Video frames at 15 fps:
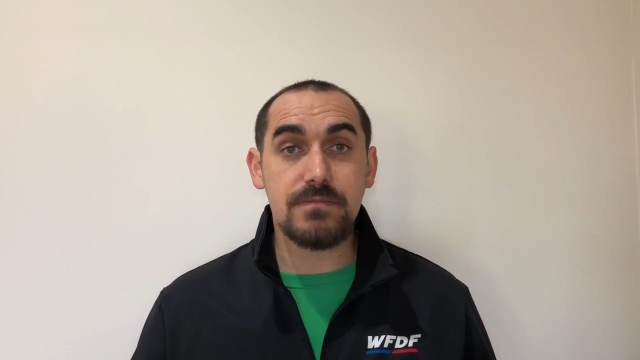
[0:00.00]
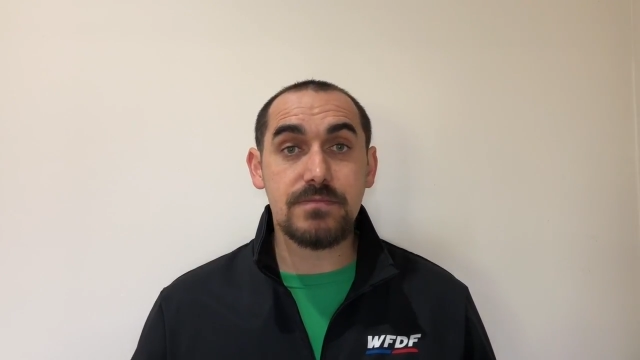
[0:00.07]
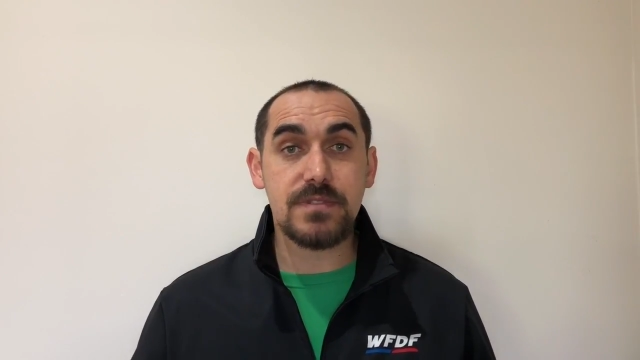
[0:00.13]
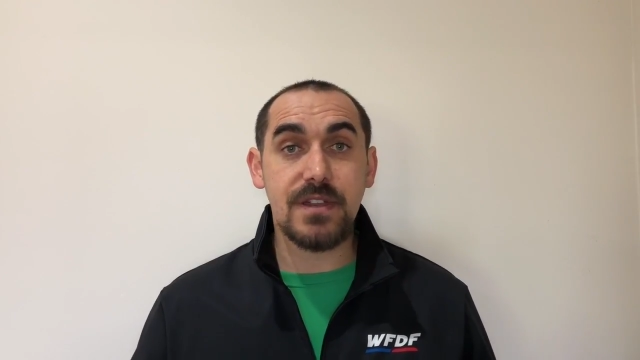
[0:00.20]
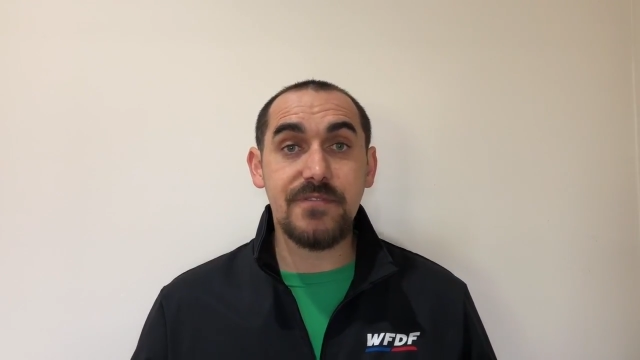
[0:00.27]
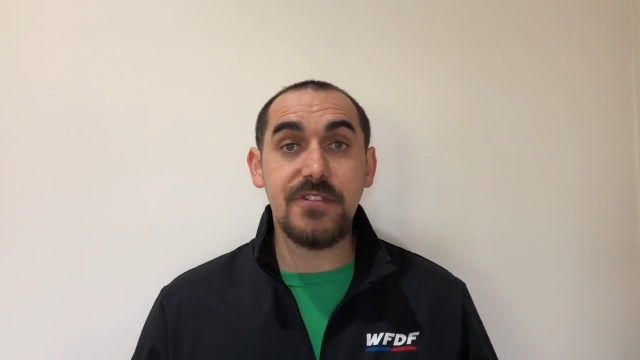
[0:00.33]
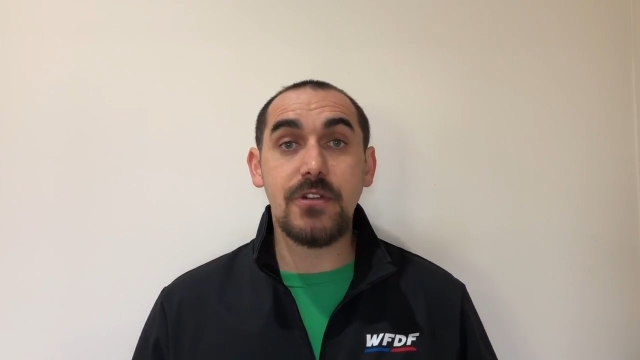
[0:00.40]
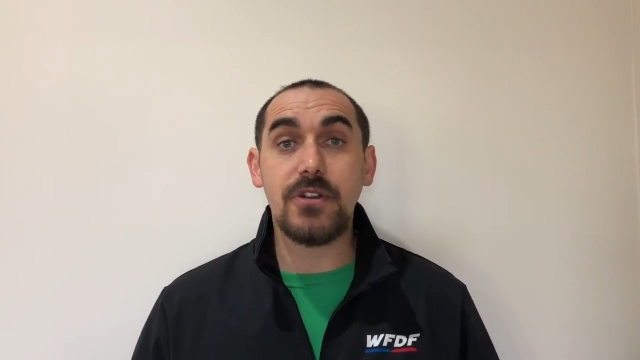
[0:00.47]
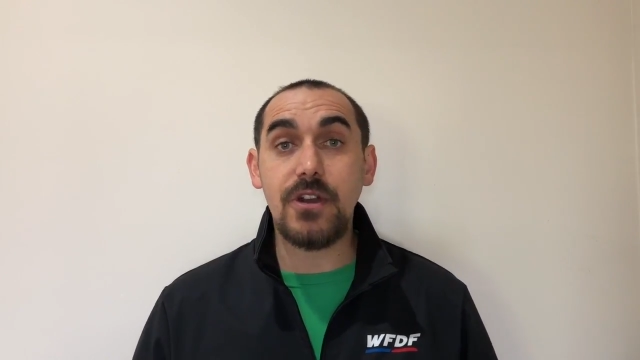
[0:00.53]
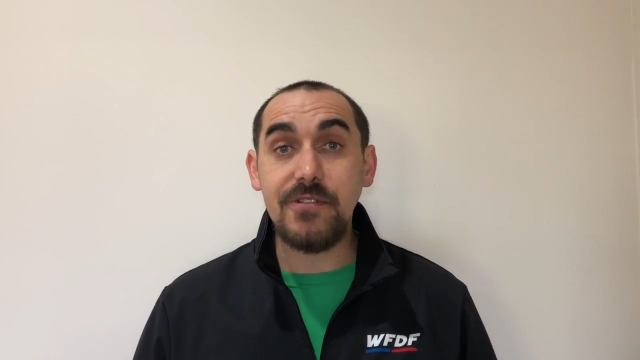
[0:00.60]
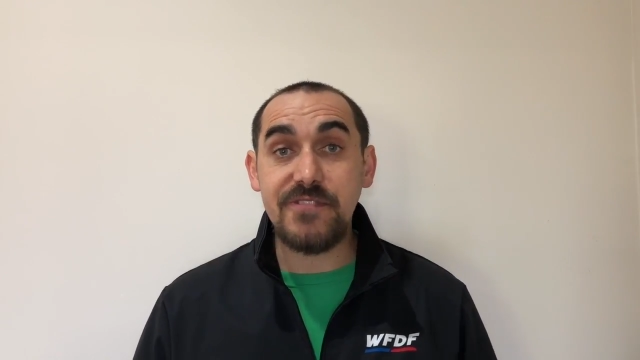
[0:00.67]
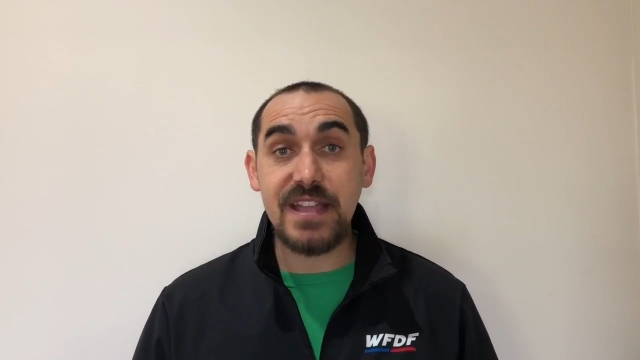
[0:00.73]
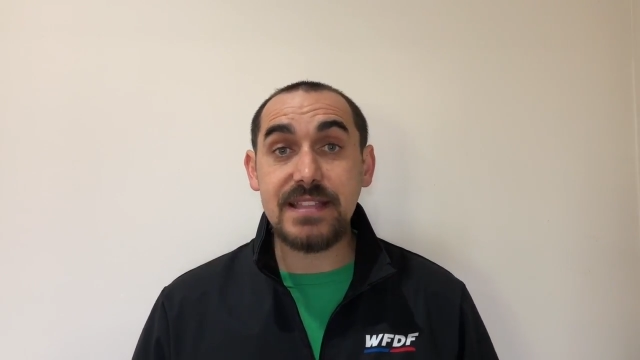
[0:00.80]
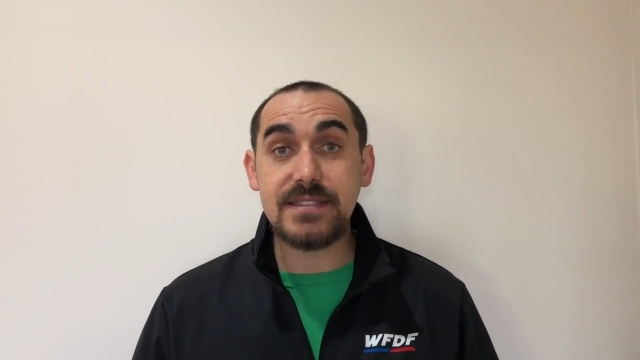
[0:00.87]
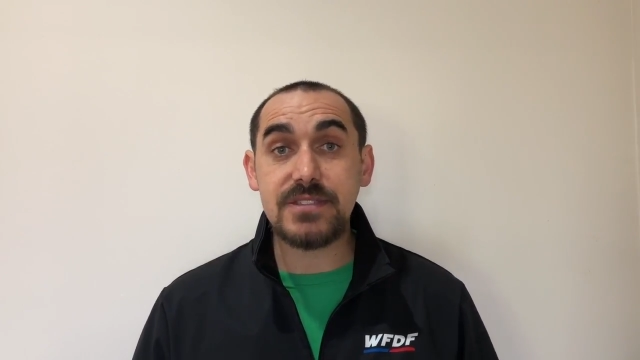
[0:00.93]
So if you're on
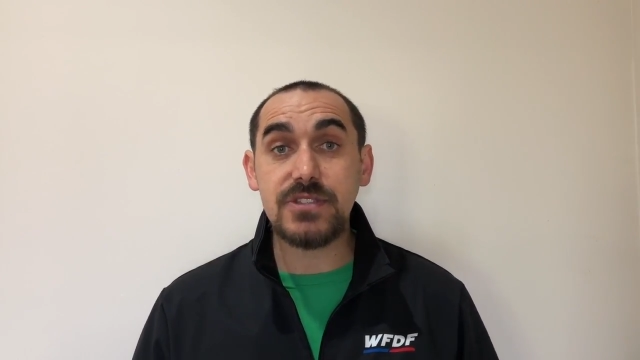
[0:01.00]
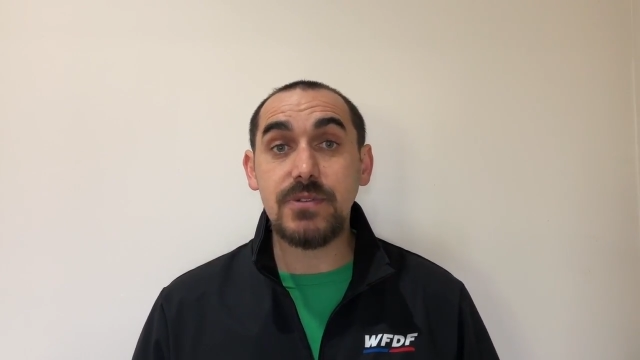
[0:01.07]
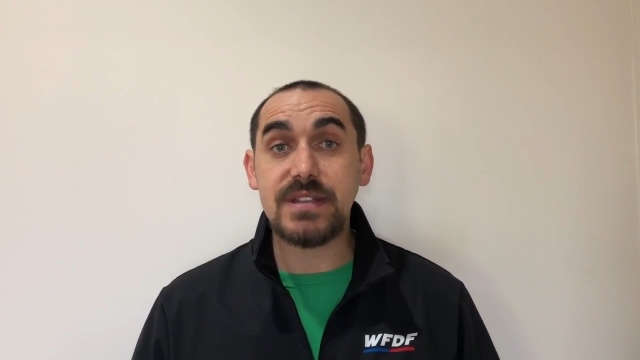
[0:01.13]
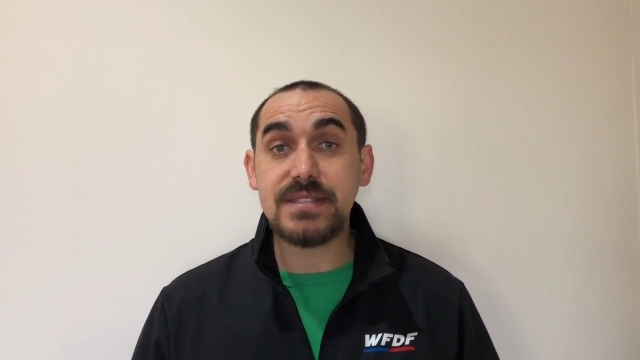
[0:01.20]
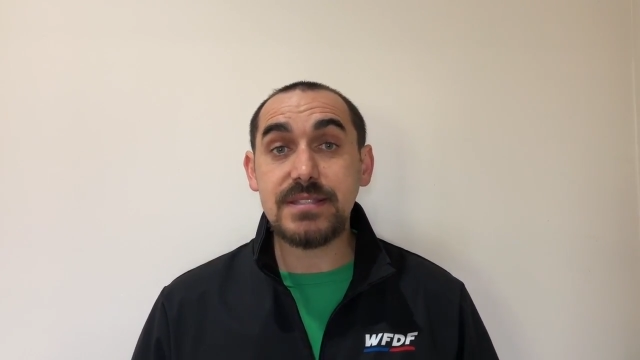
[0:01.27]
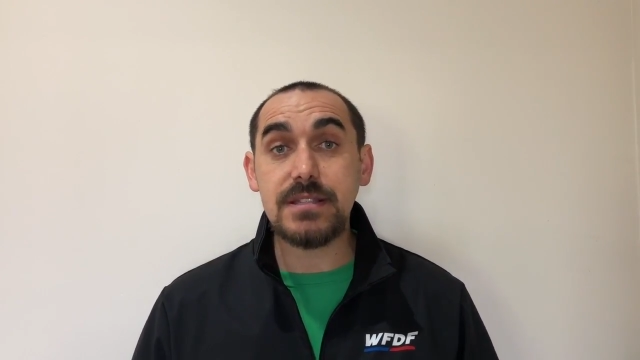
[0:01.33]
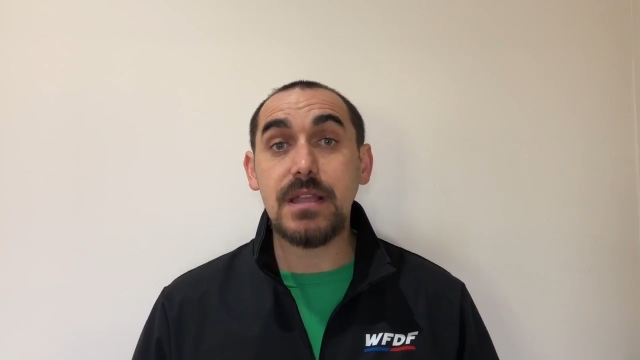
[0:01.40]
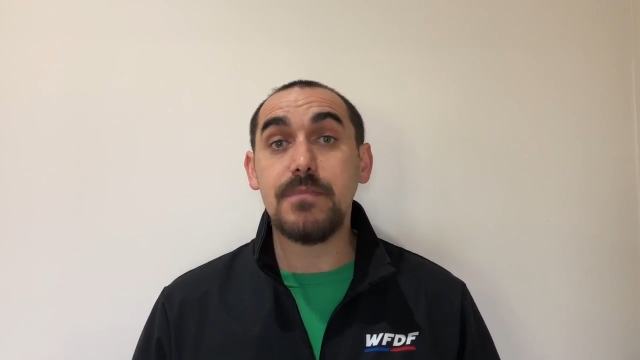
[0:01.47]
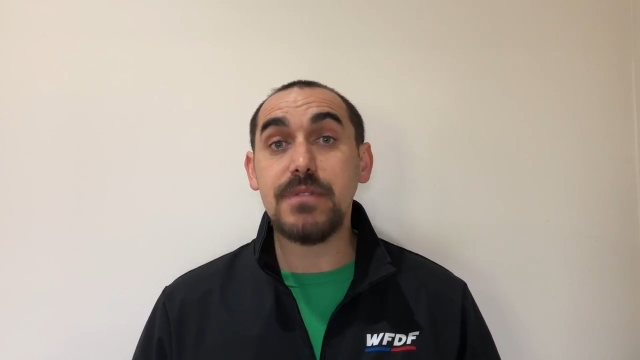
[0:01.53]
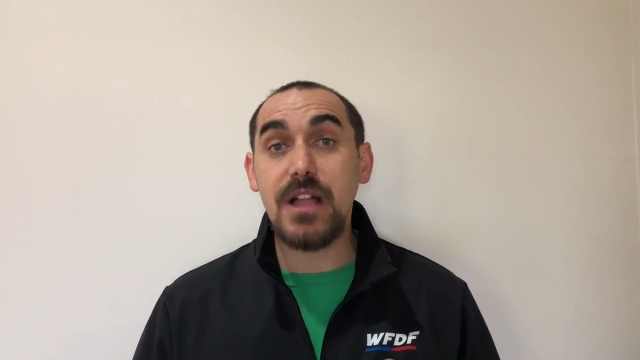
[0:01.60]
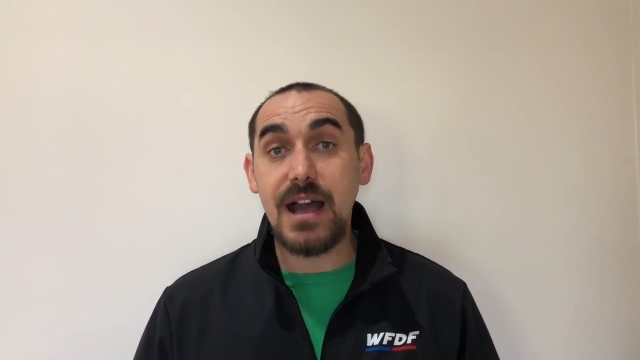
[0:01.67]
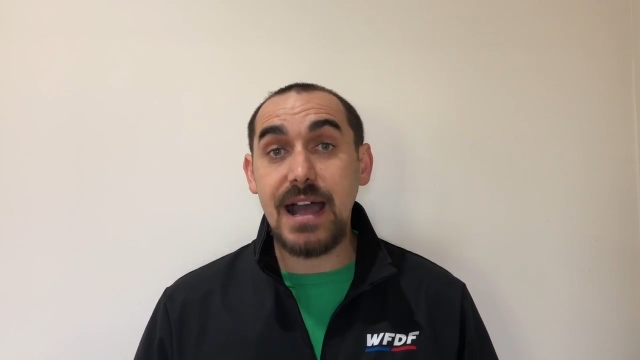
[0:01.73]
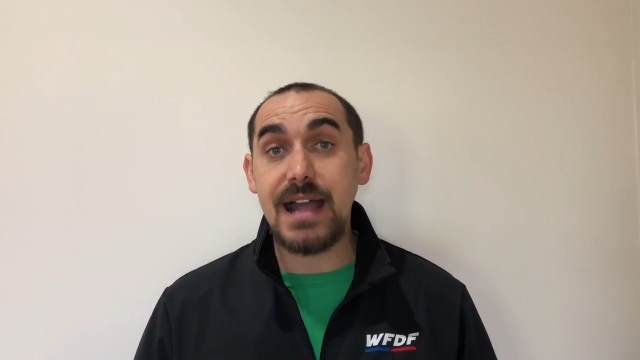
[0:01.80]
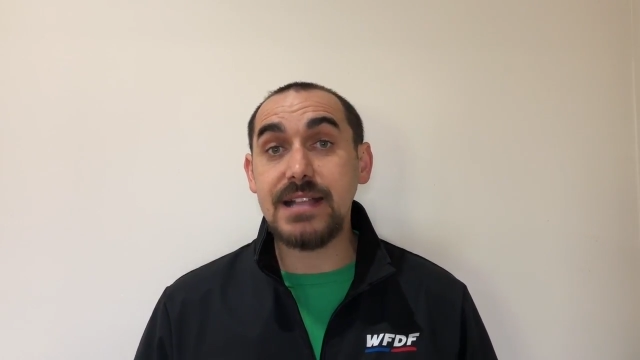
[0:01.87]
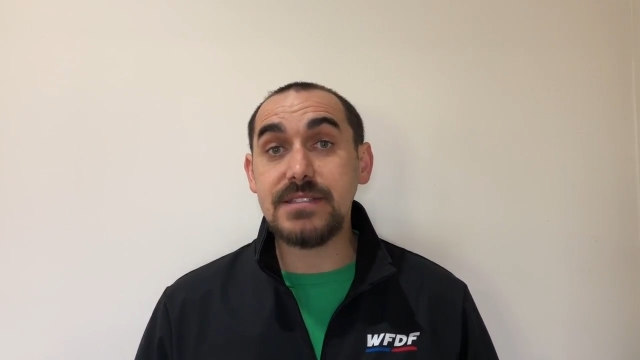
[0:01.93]
offense, you are still
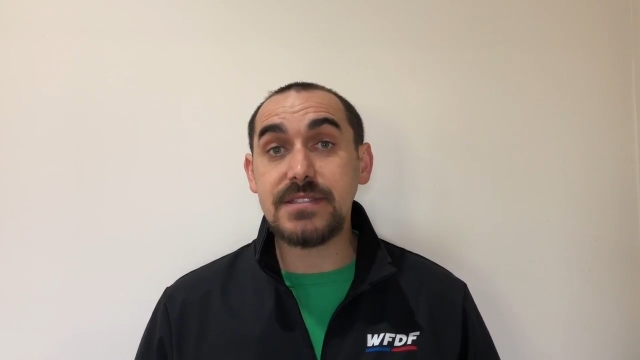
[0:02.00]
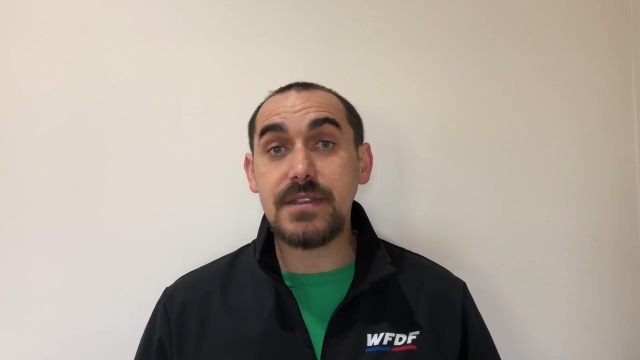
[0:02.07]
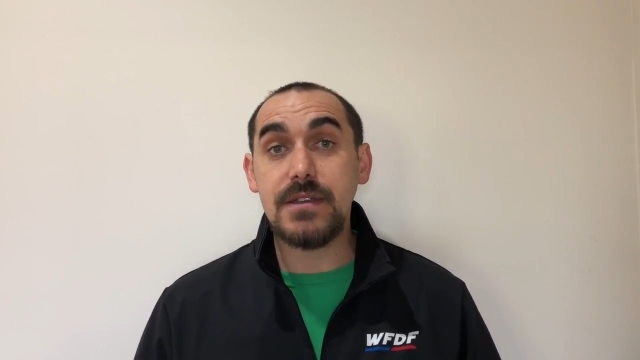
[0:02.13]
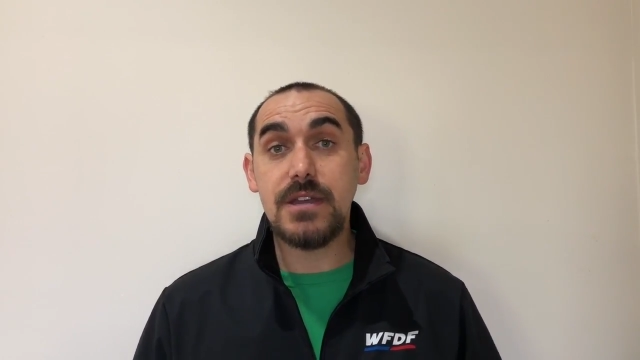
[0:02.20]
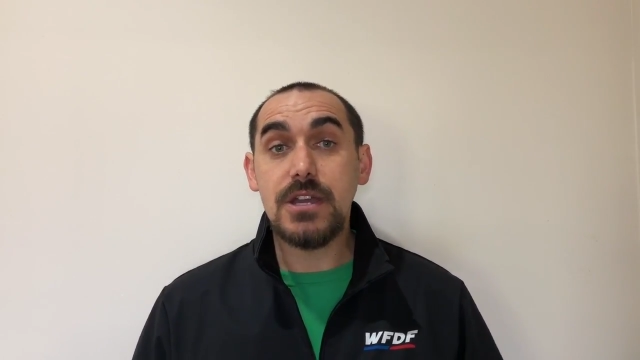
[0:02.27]
obliged